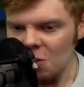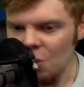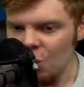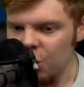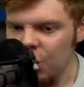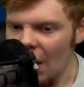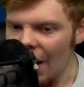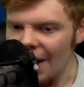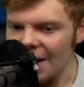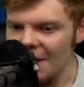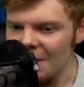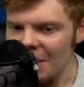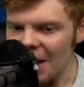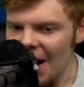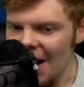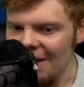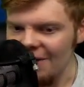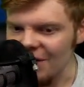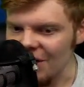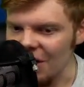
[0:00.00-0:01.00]
why am I
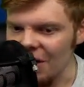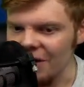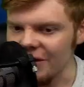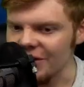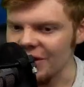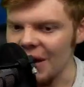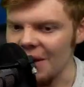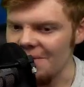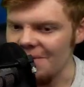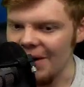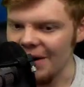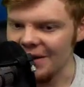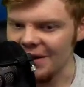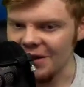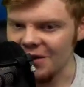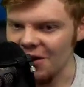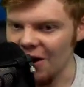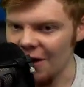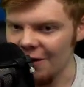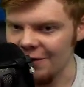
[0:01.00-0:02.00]
having a hard time finding
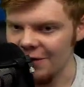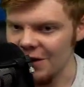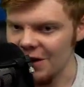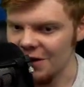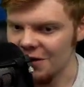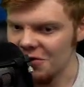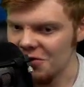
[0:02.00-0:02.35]
coffee in